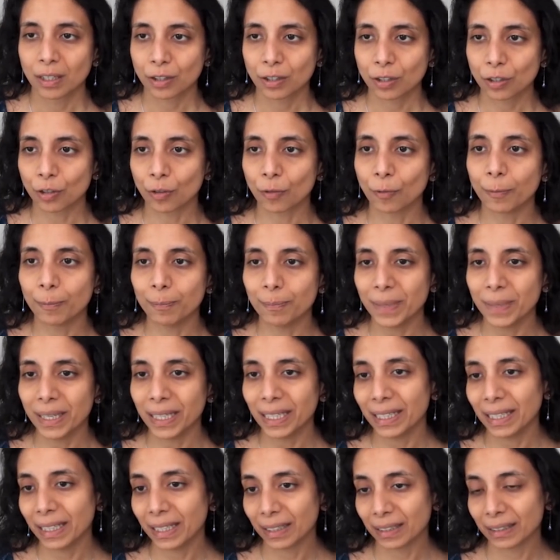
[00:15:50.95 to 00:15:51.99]
So
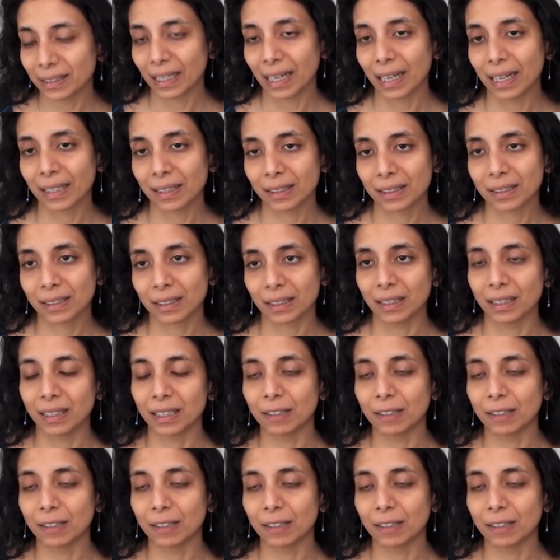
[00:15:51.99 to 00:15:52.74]
meaning that